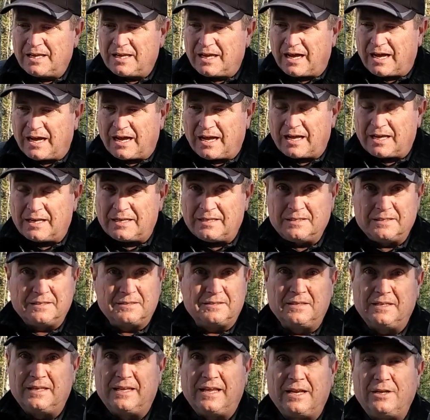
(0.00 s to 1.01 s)
uh,
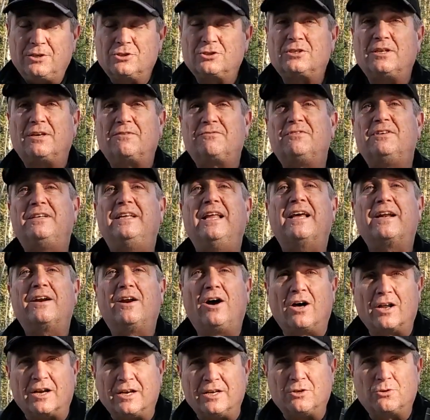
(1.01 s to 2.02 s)
get yourself dead
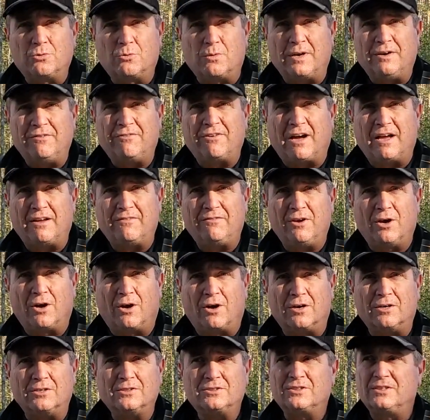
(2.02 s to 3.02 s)
on at 25
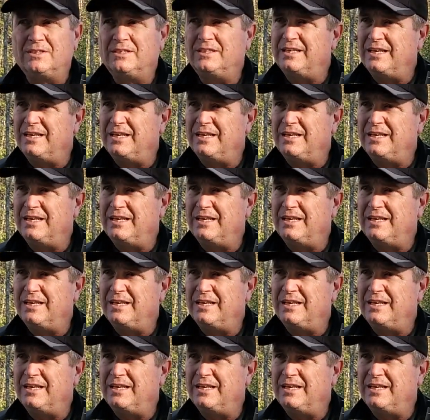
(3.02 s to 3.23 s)
yards.